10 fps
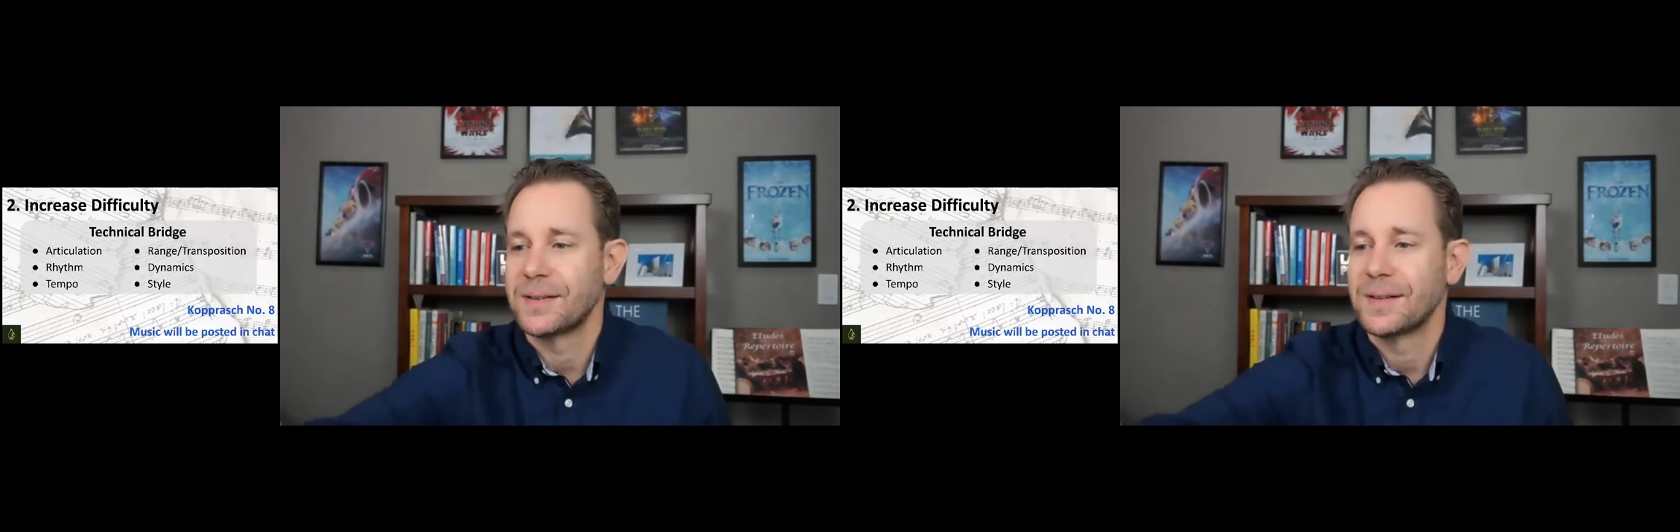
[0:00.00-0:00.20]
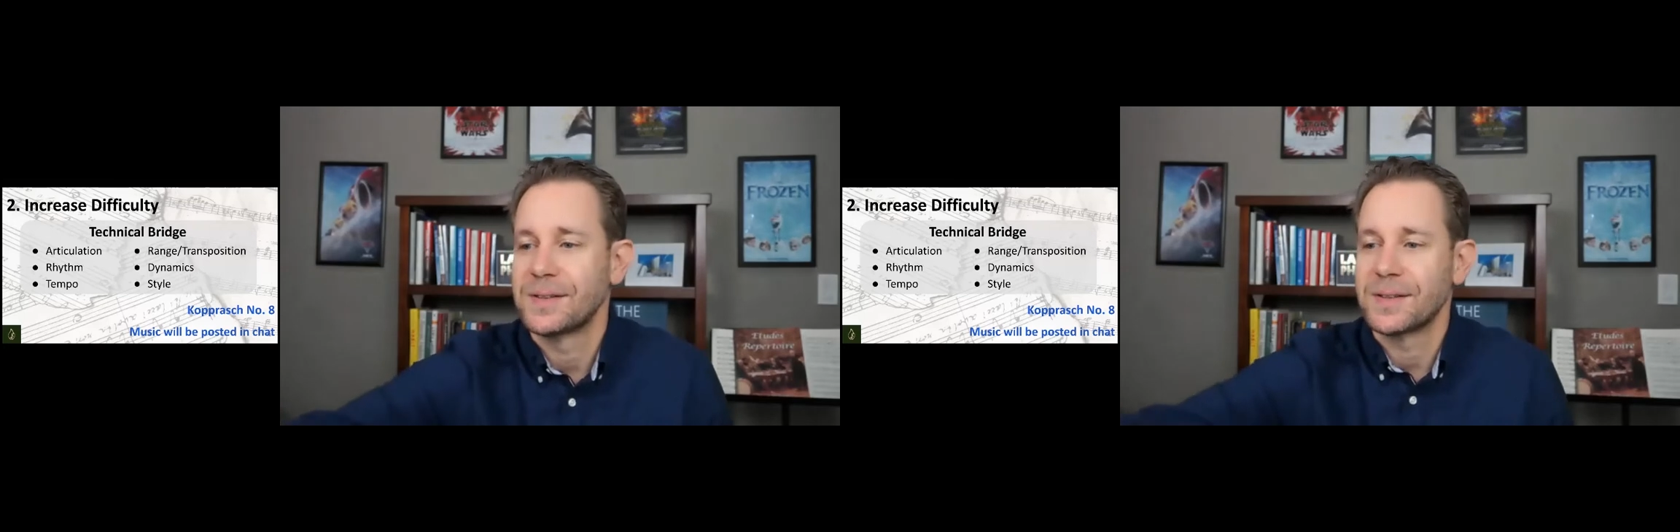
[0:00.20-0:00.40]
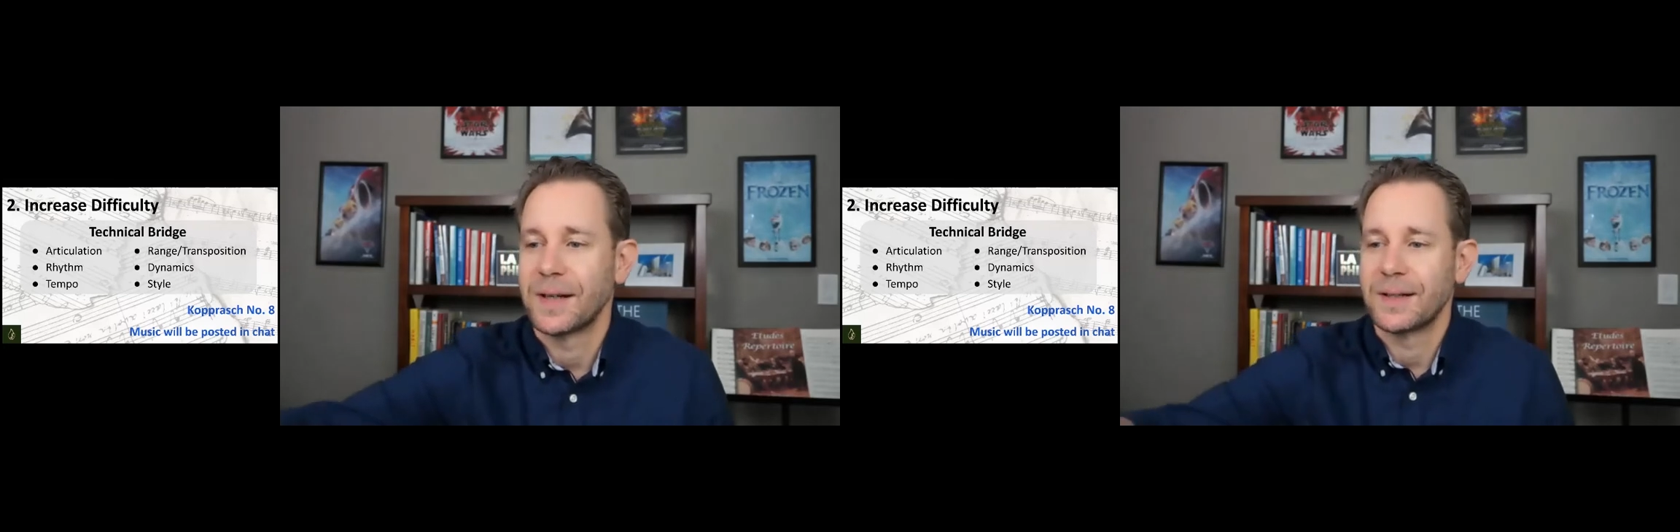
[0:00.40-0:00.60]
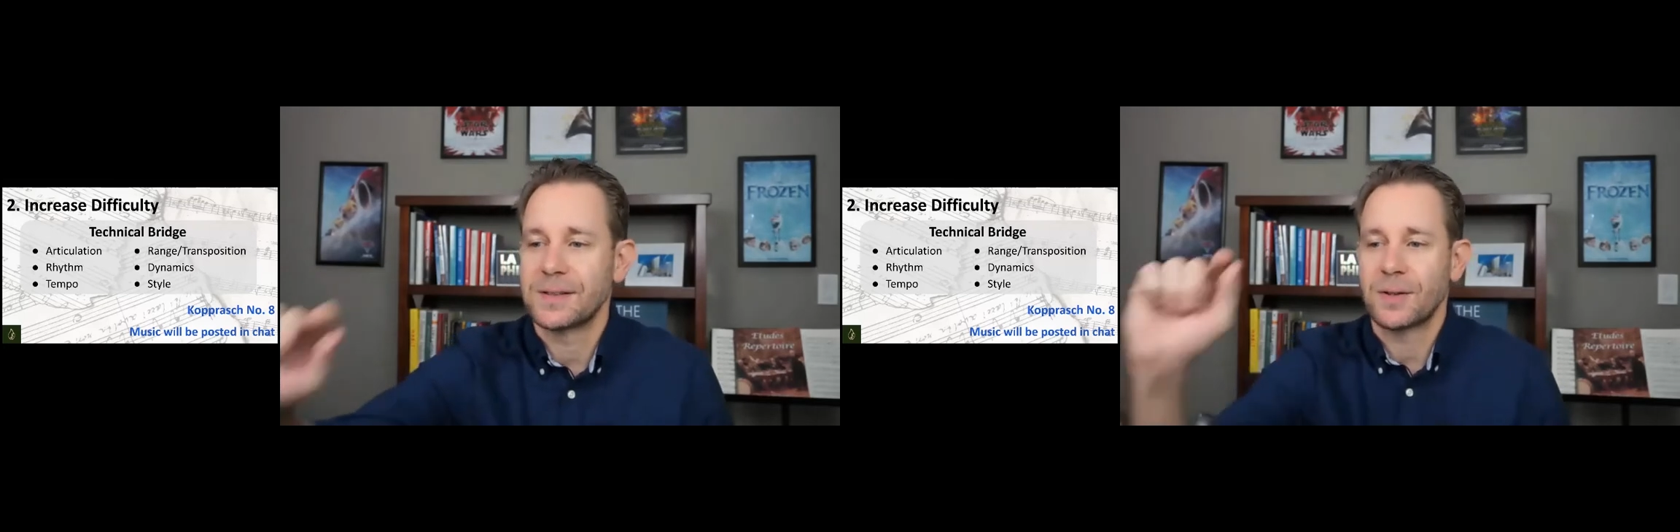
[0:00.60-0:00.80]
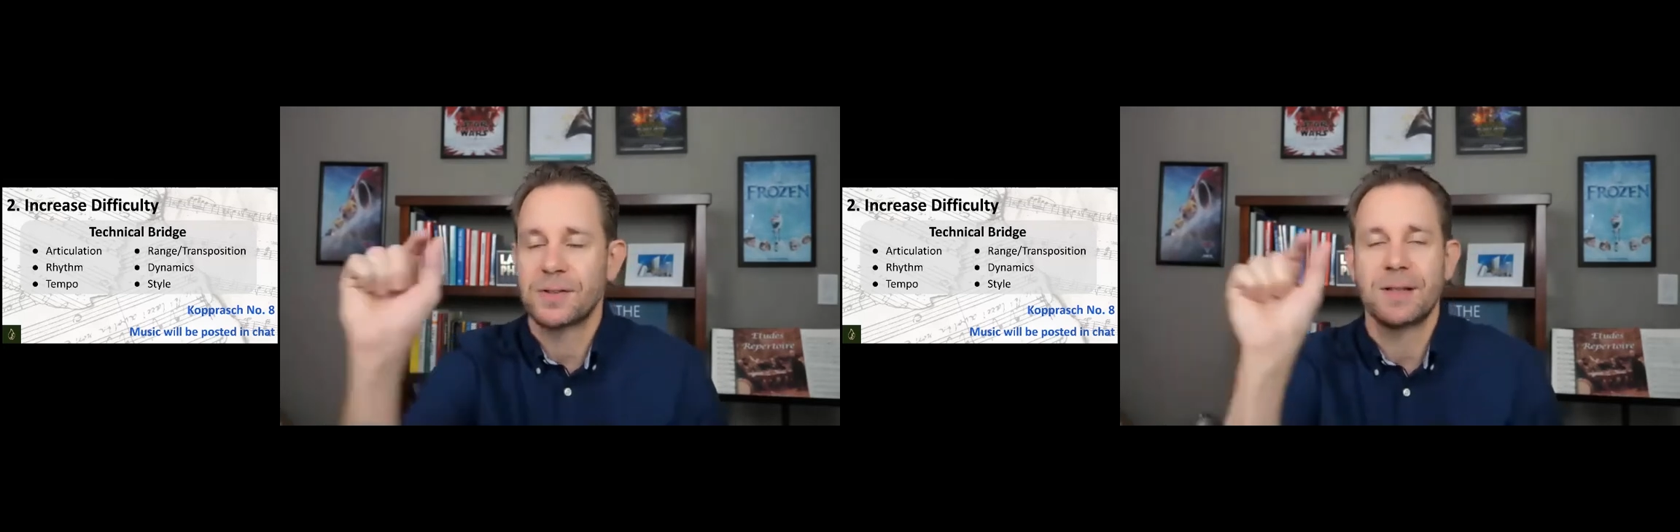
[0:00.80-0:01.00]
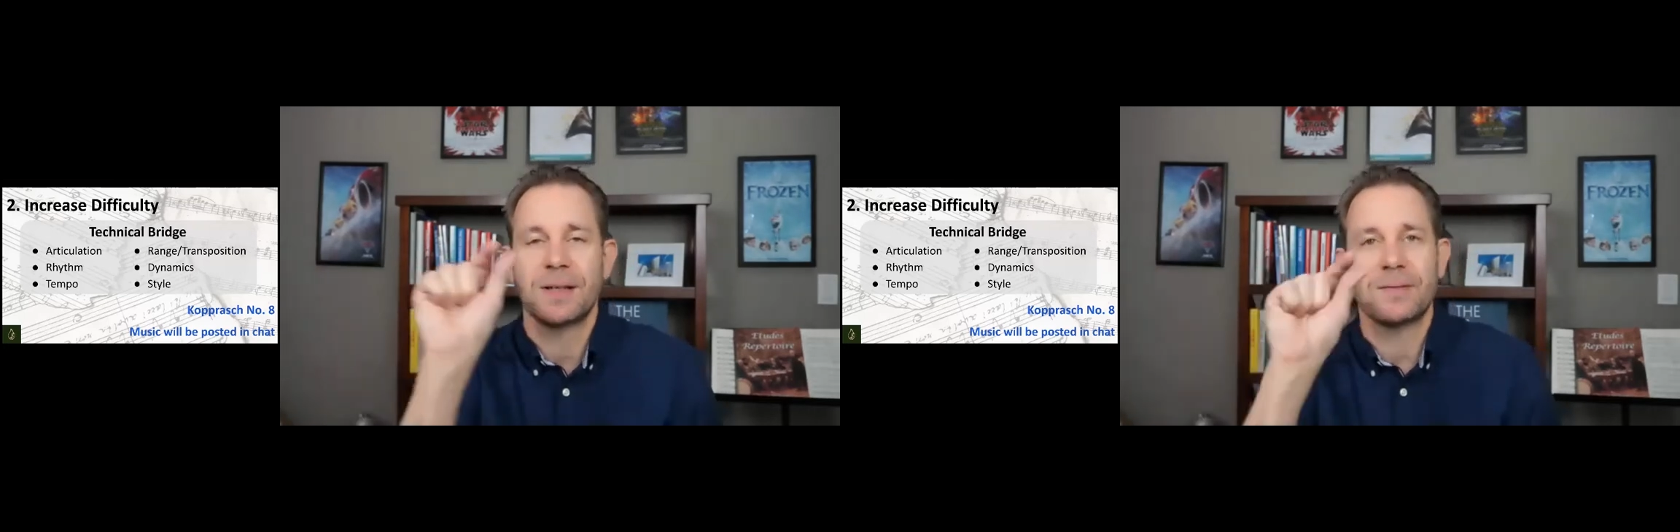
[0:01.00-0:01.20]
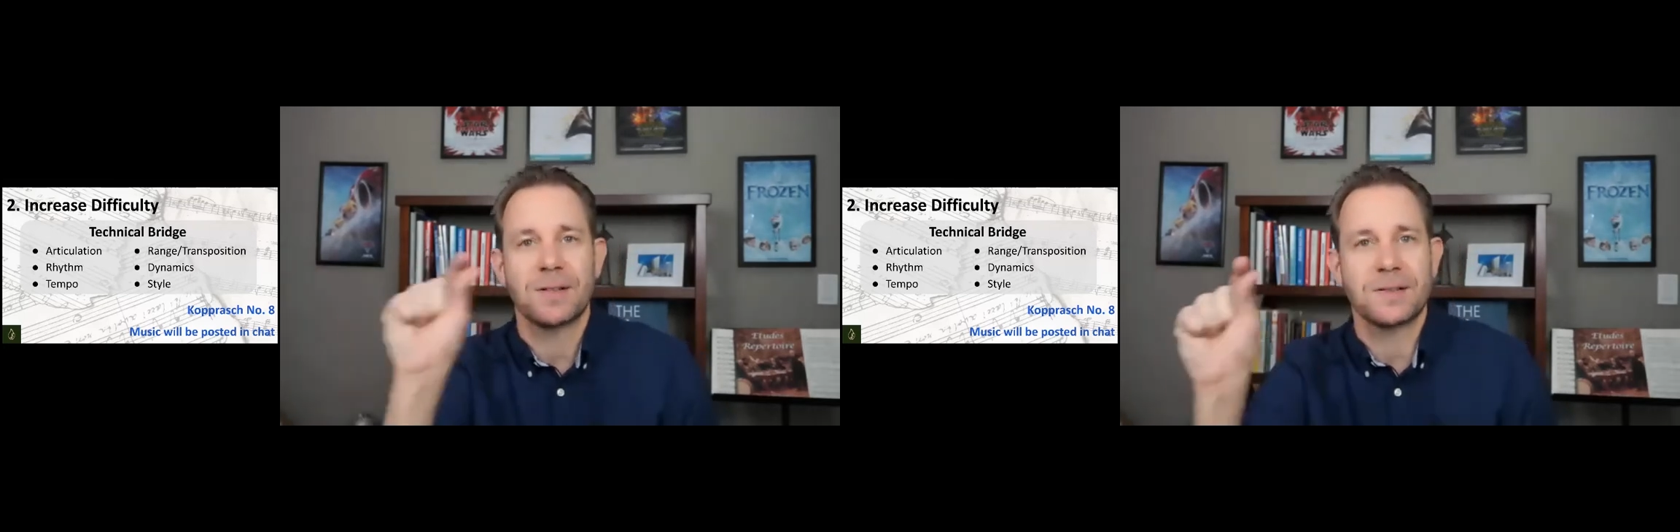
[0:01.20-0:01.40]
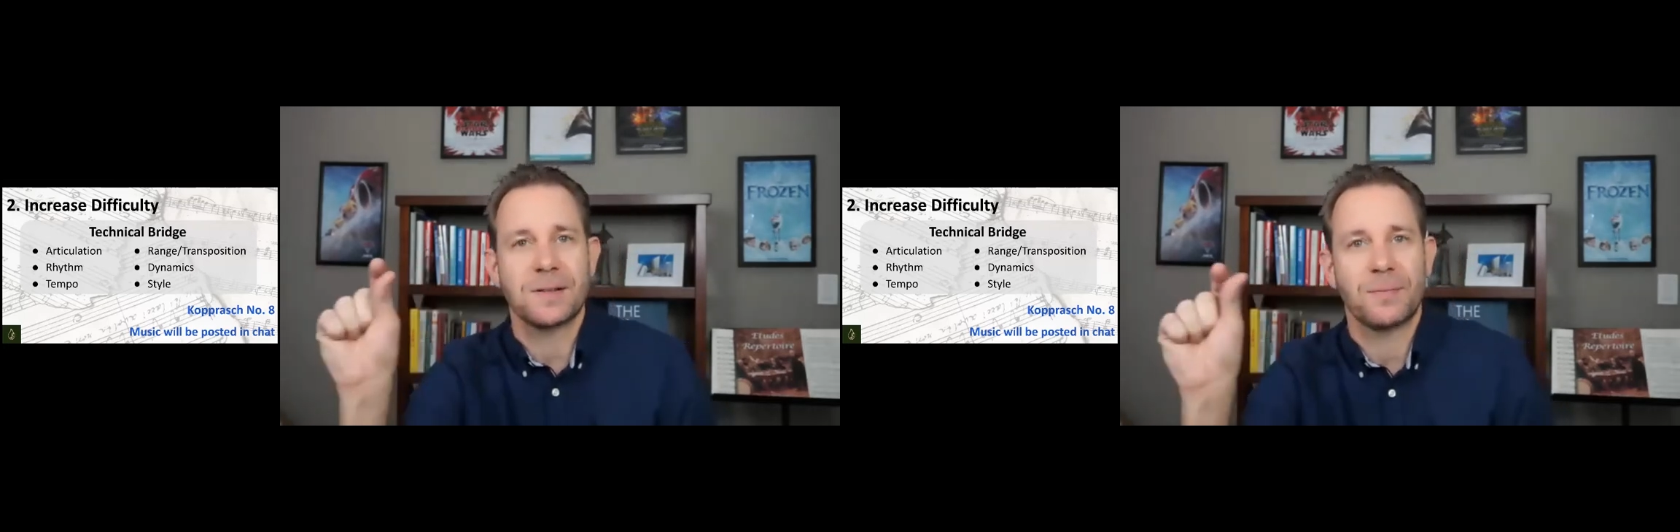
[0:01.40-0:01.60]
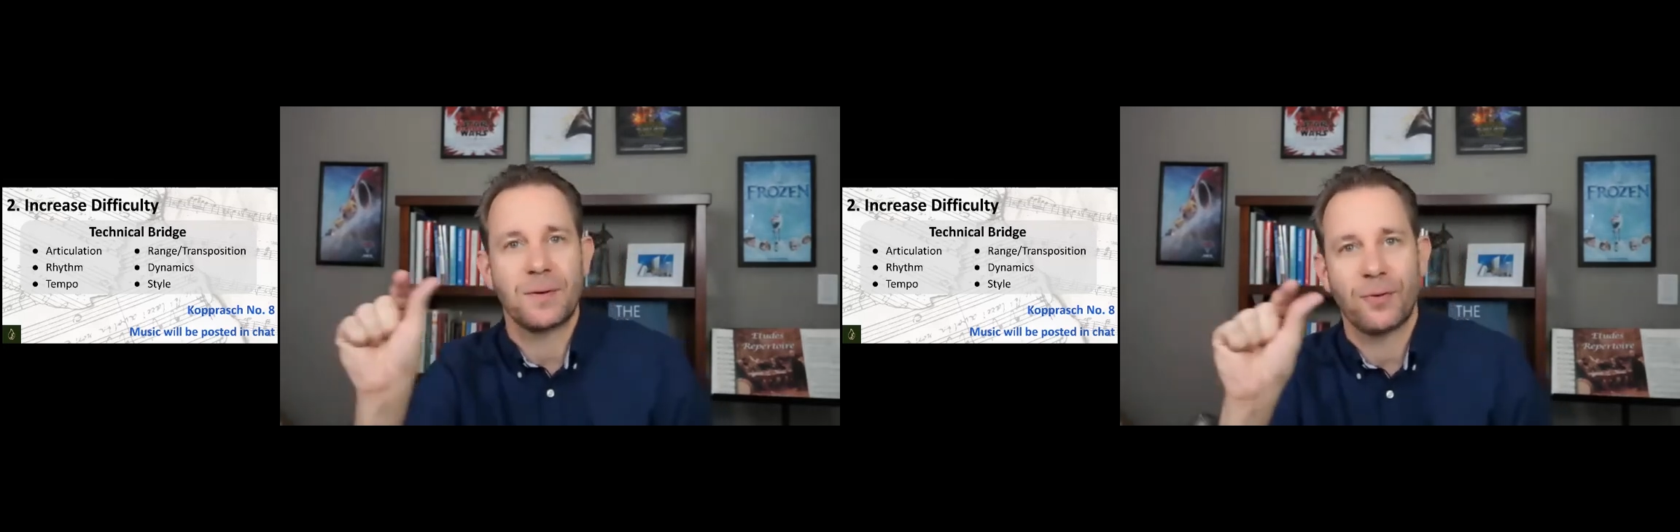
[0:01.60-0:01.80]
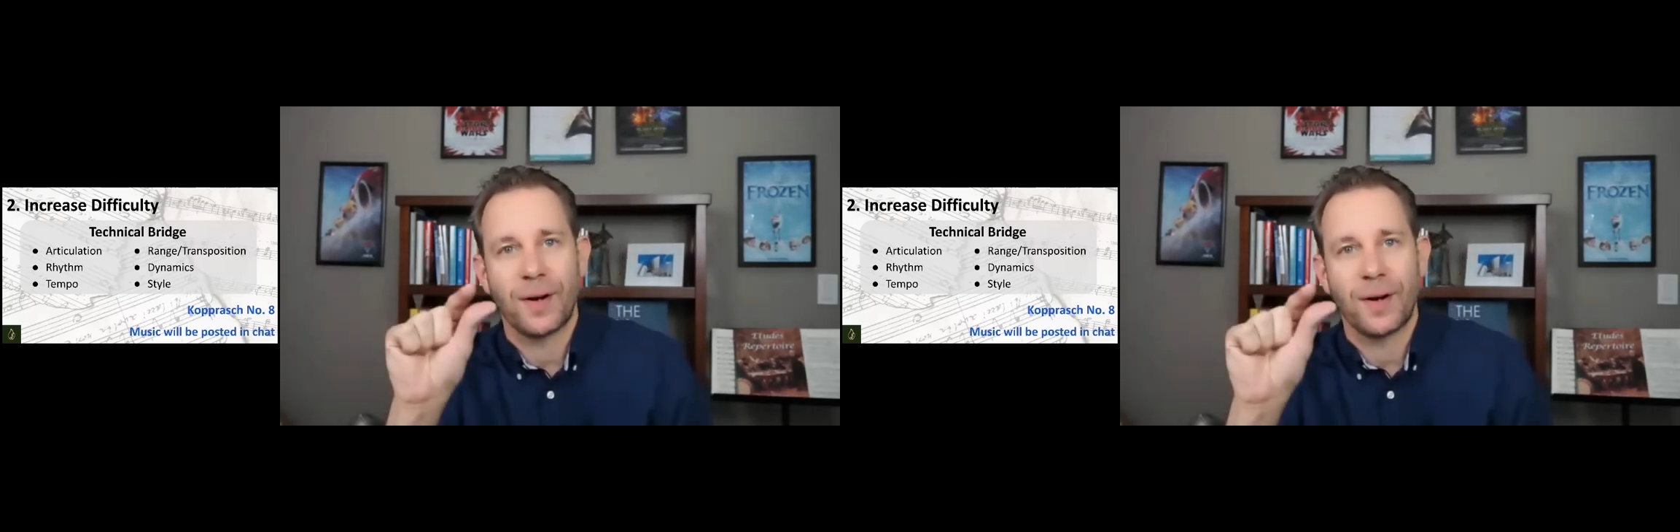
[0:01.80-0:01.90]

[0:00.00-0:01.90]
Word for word: studies, because he gives us some different